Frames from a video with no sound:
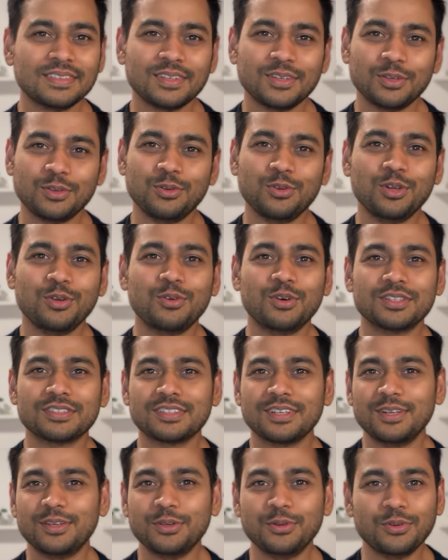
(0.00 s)

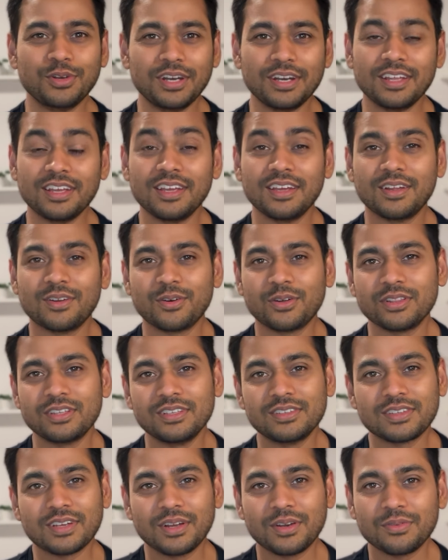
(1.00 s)
universal unity and all
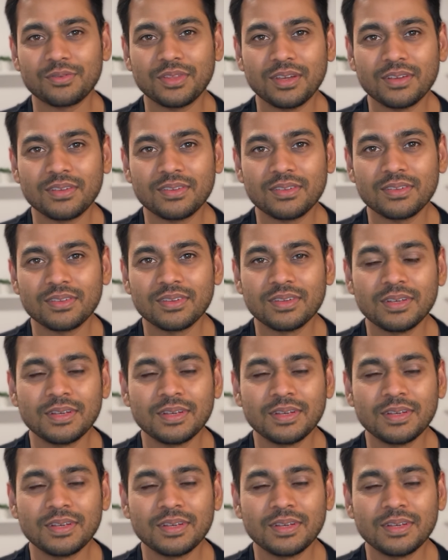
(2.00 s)
these kind of things.